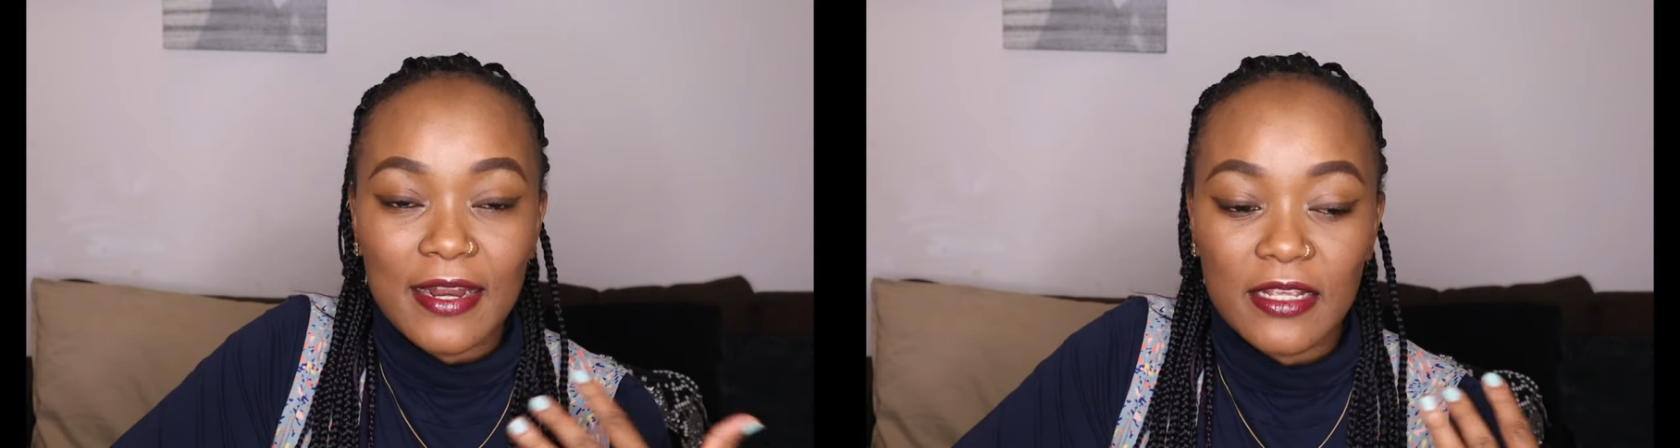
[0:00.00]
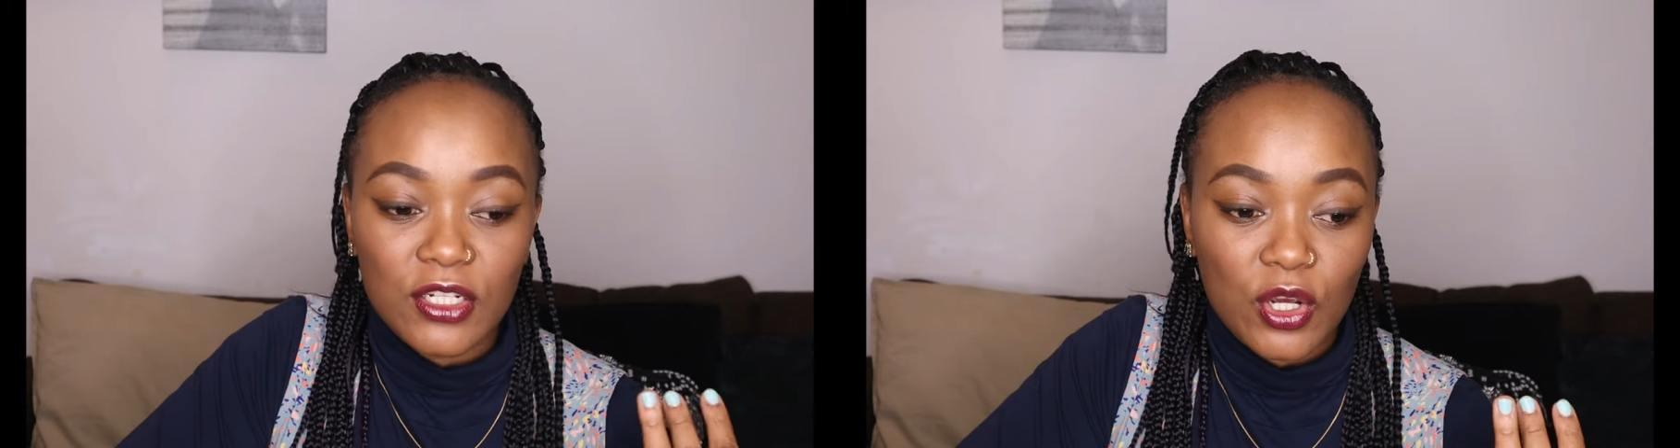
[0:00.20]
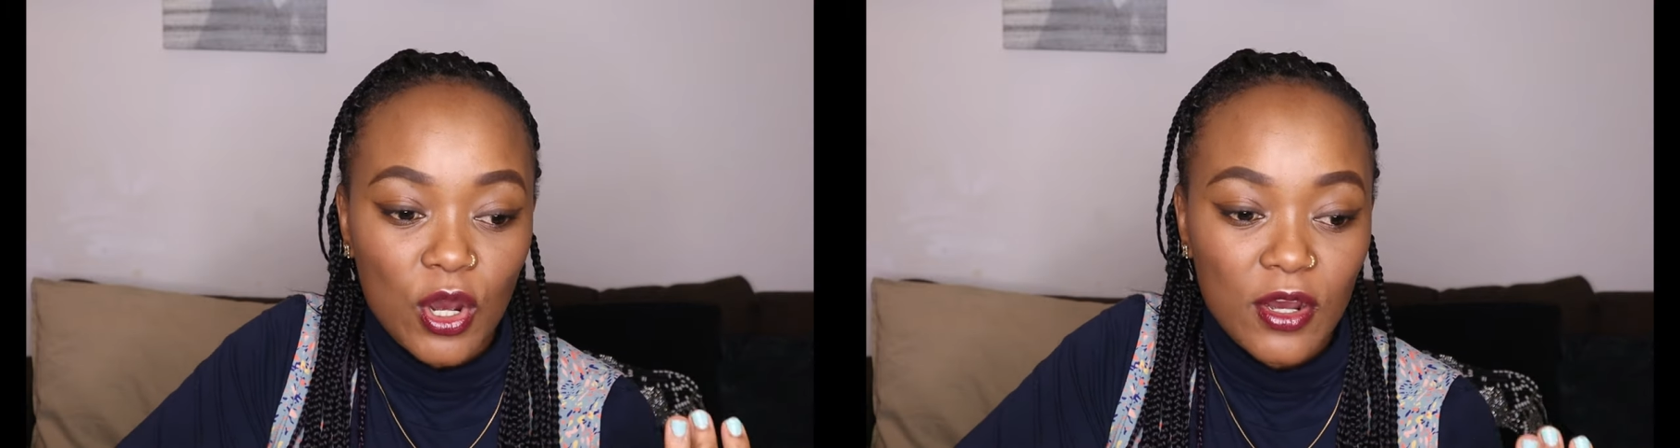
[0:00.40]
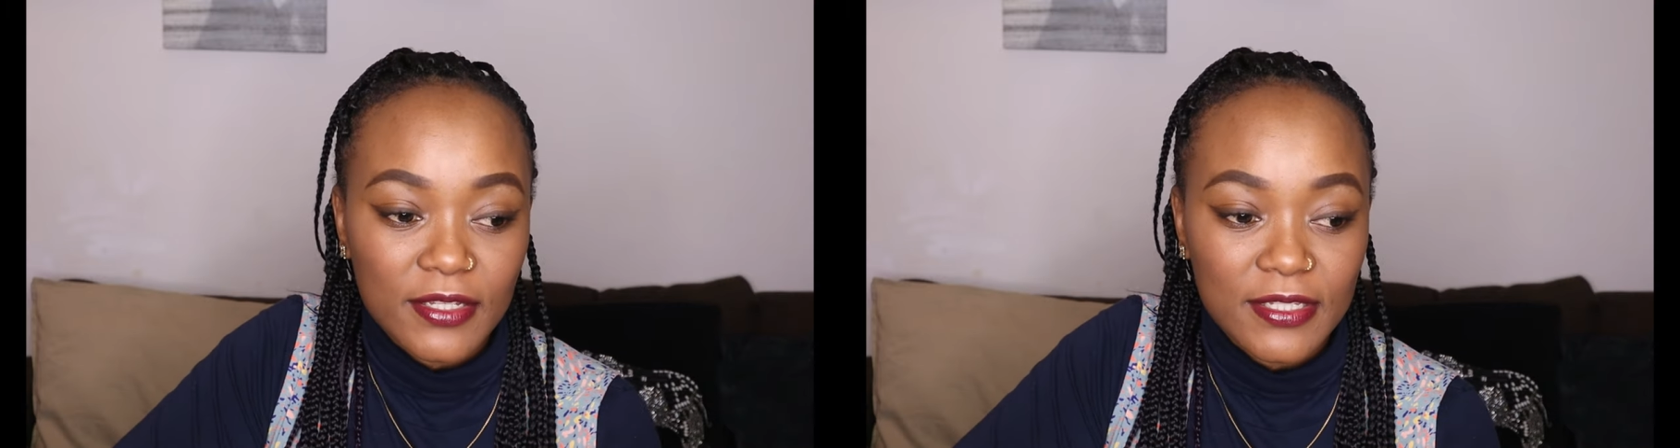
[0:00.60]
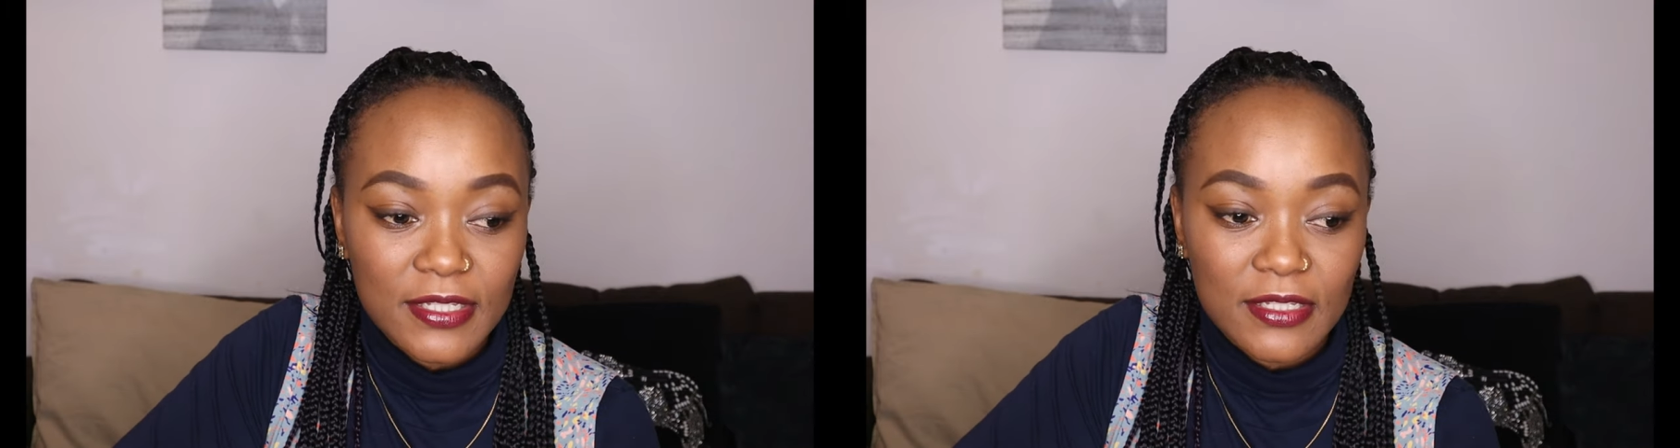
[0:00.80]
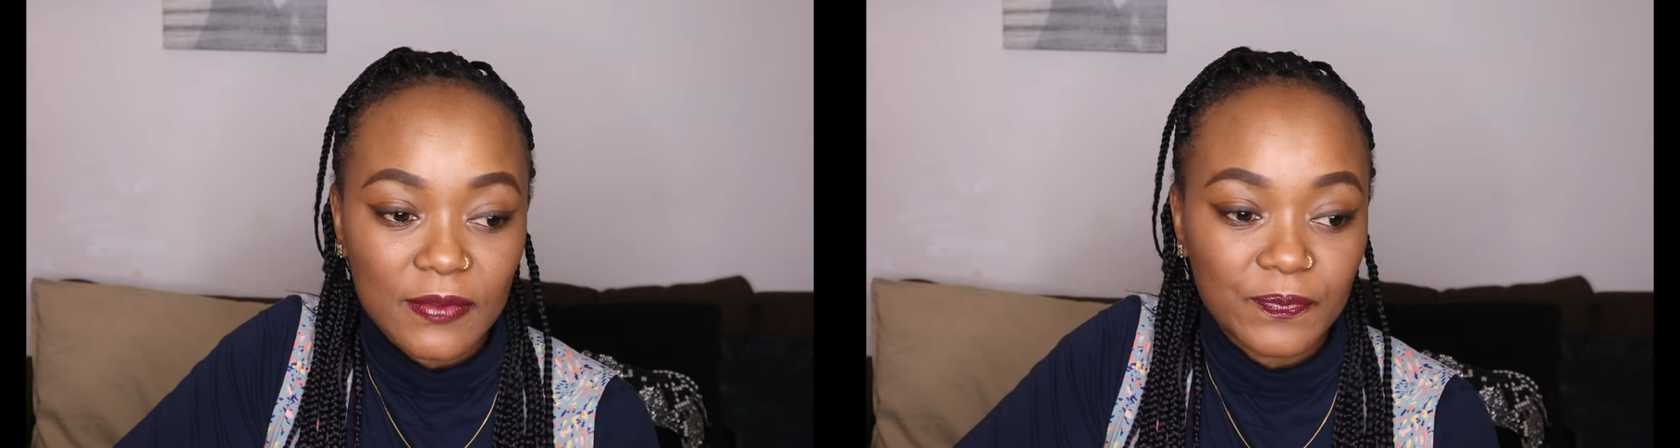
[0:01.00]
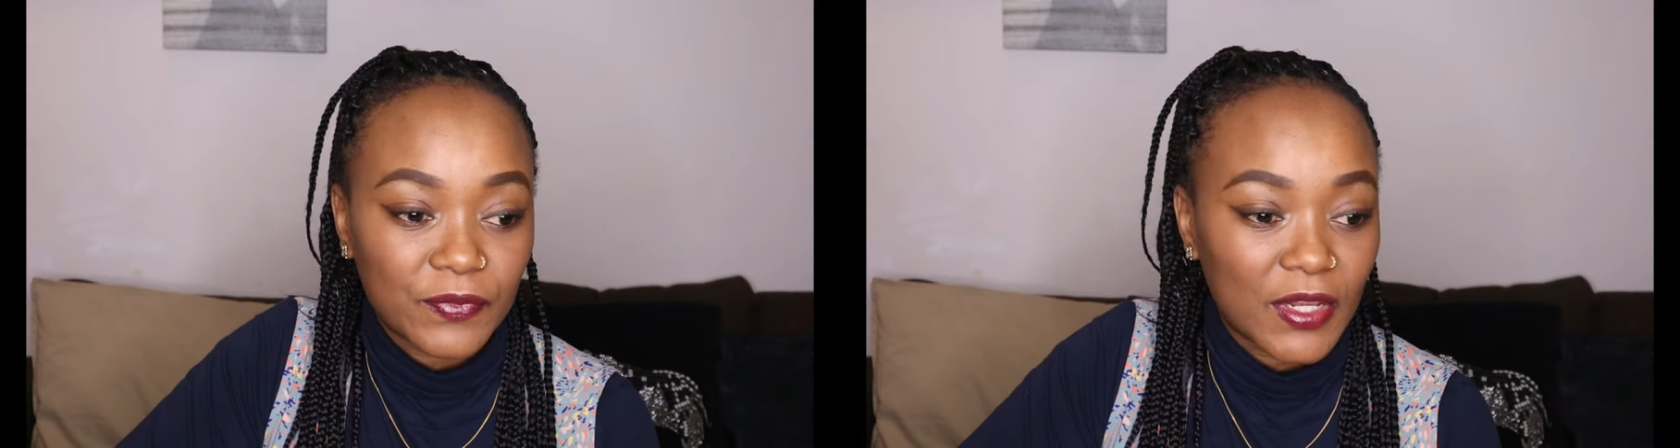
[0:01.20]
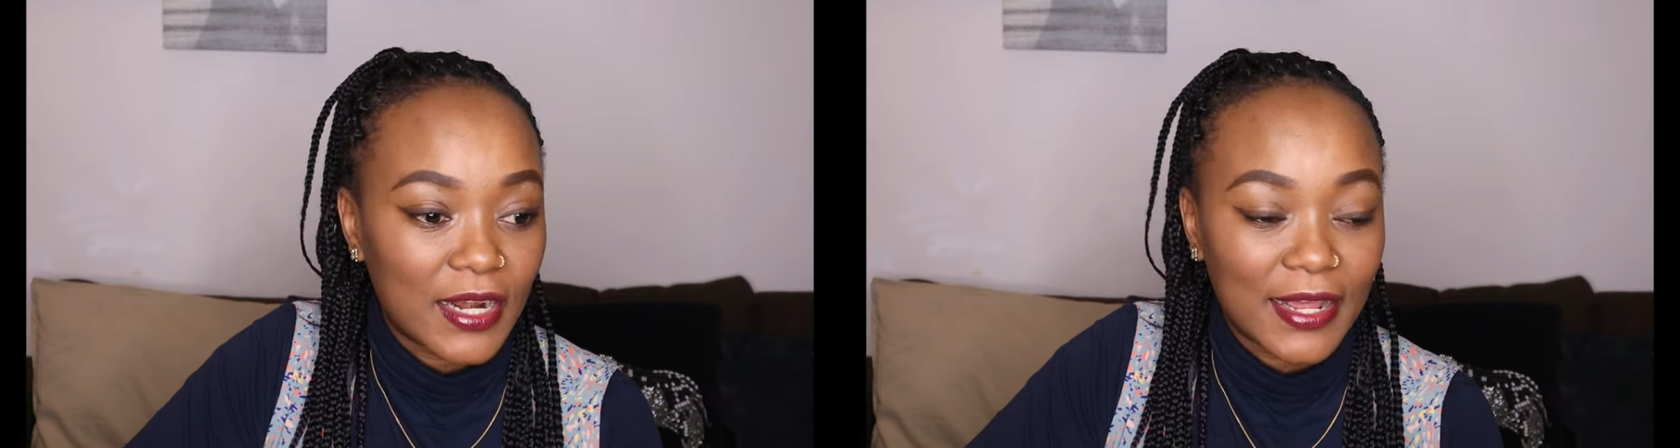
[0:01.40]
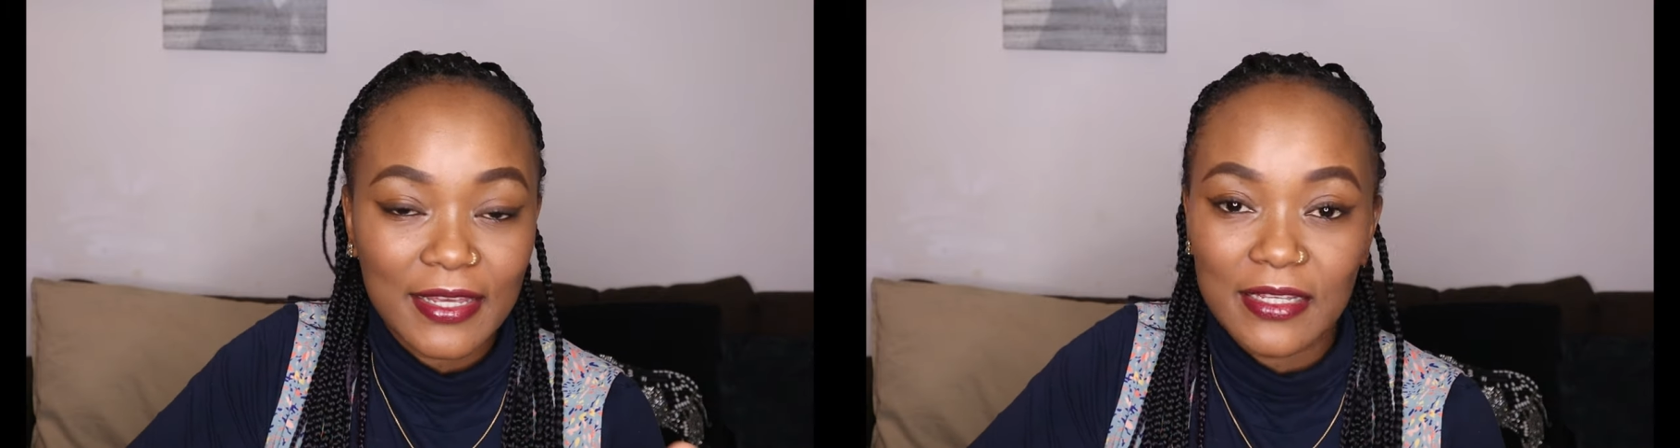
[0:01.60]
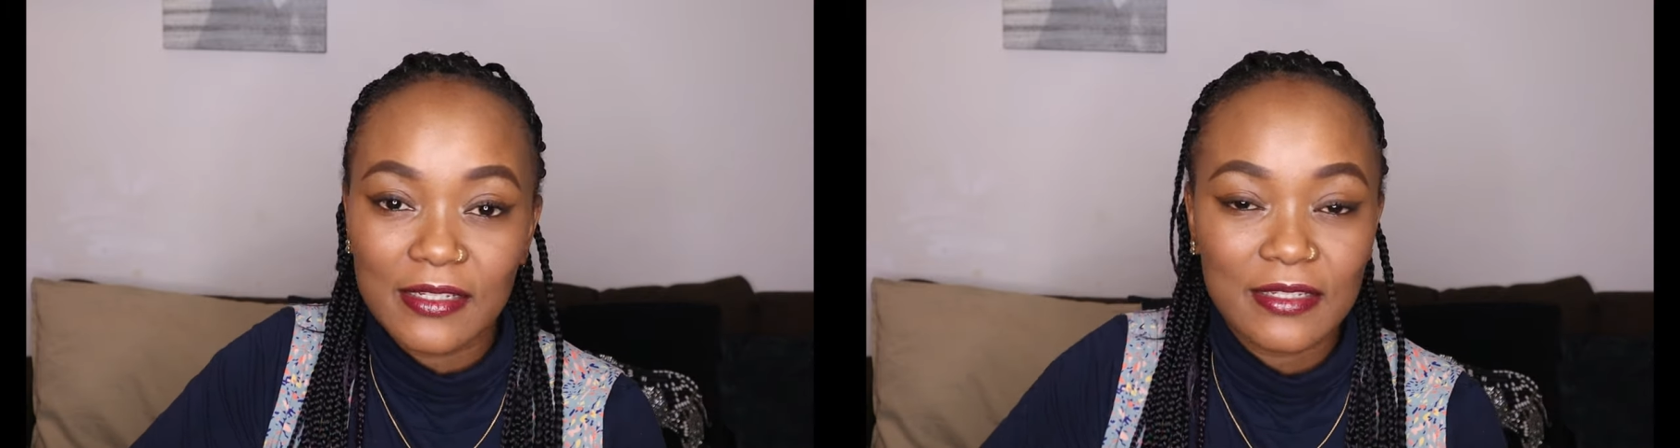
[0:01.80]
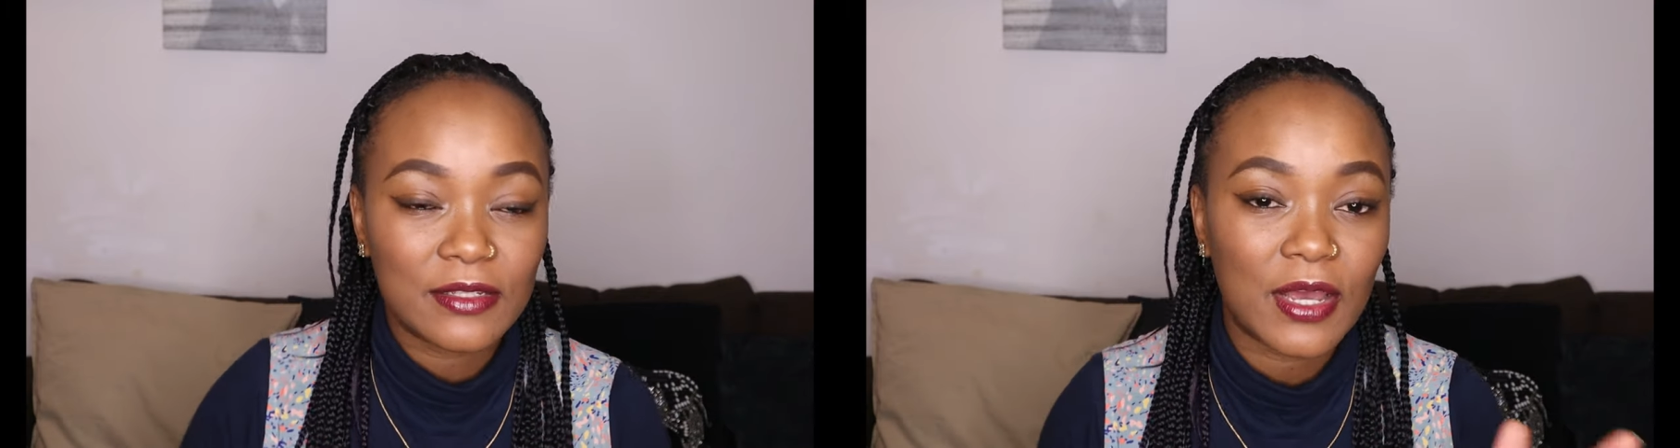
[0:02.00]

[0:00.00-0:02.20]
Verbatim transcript: it costs like